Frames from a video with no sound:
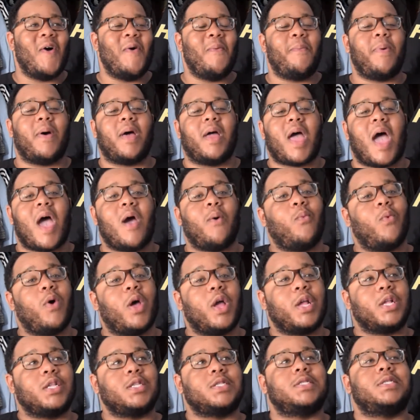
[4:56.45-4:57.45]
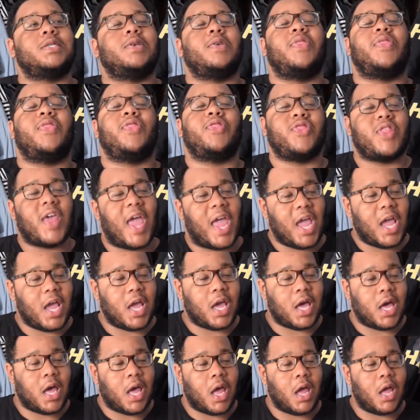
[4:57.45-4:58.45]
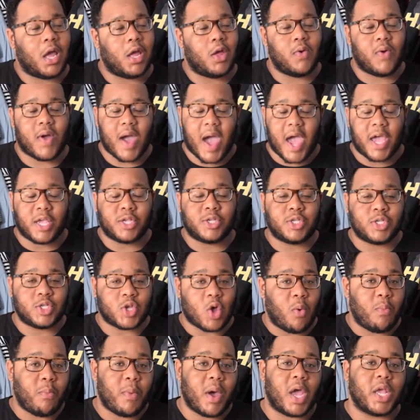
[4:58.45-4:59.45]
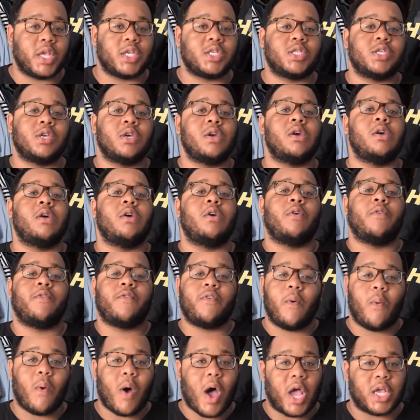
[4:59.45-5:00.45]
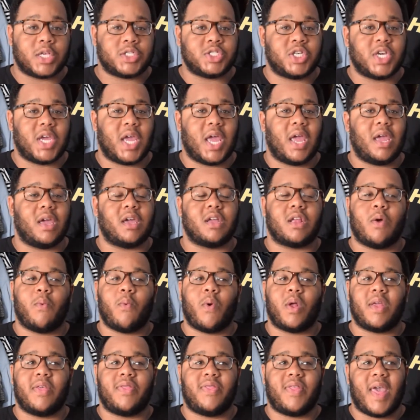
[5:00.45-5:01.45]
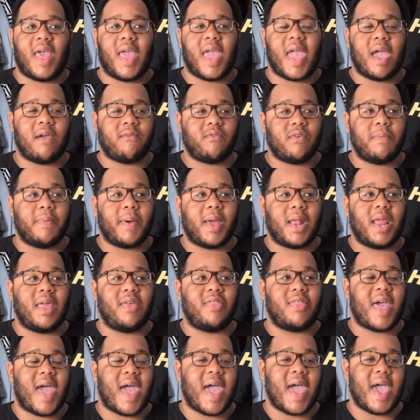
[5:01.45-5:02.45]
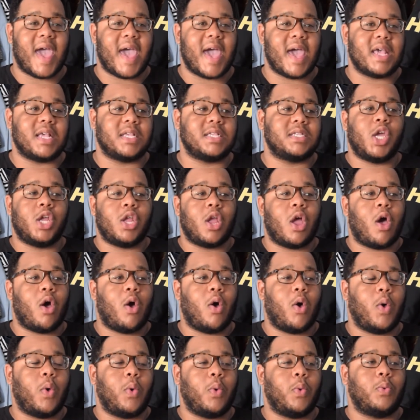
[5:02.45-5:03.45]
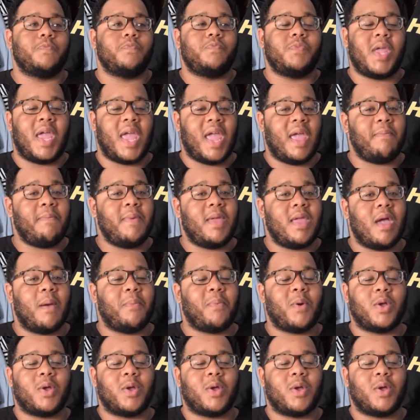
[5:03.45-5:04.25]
But I want to thank you guys so much for watching, and I want to thank everybody that has, you know, hit me up